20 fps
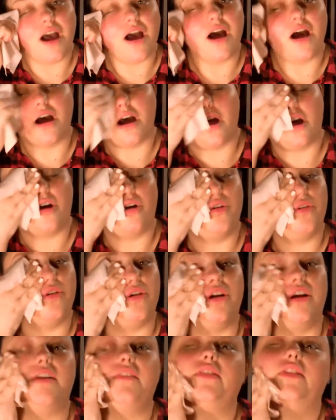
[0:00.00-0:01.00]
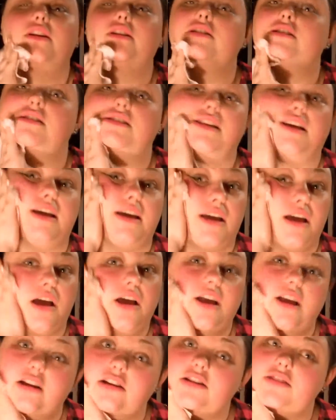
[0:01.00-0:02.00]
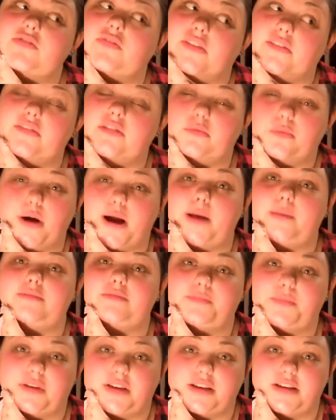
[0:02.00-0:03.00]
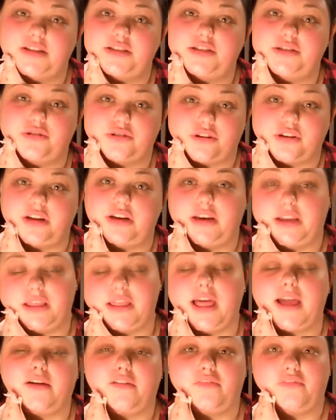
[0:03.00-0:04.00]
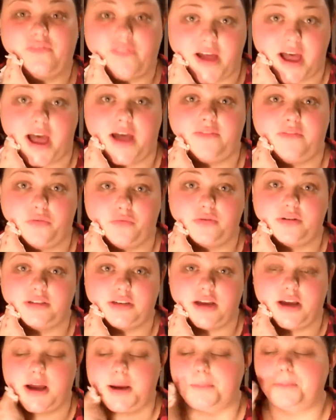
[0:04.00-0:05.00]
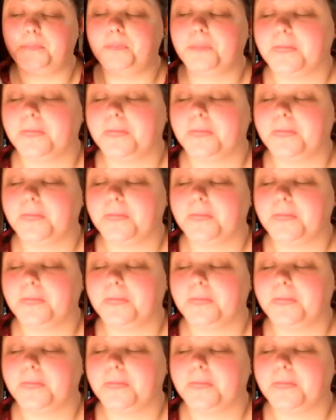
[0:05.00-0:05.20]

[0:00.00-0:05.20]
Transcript: Uh, or if they're just like, here's 50 wipes because you're going to need like five at one time.